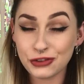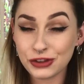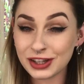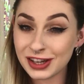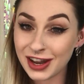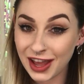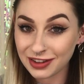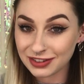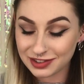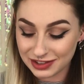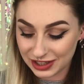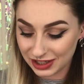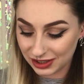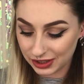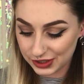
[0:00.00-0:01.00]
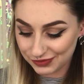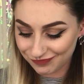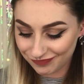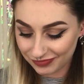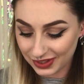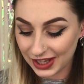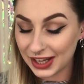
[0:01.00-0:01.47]
so the next thing,
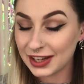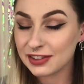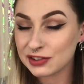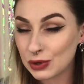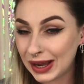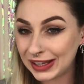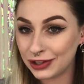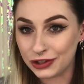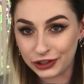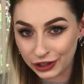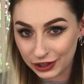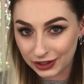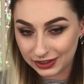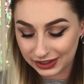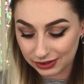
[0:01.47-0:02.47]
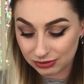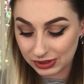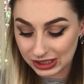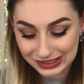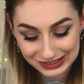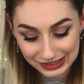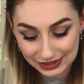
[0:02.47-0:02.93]
it is quite girly
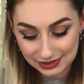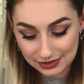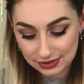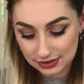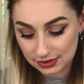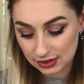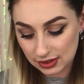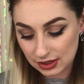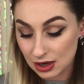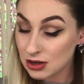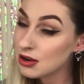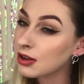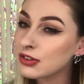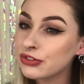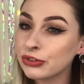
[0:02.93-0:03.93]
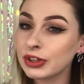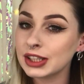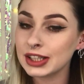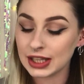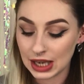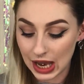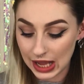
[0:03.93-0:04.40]
which is not
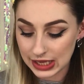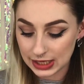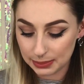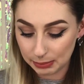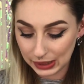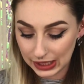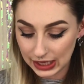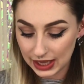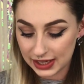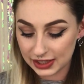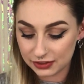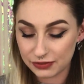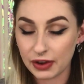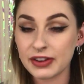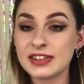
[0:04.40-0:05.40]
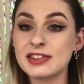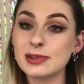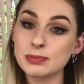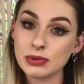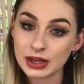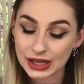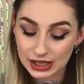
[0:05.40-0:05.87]
really like me and it's very
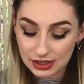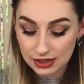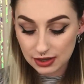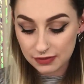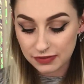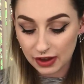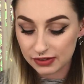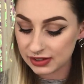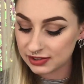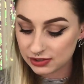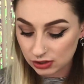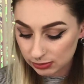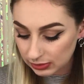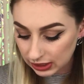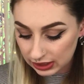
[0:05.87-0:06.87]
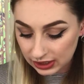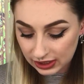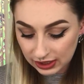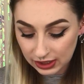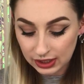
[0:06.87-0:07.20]
spring, very summer.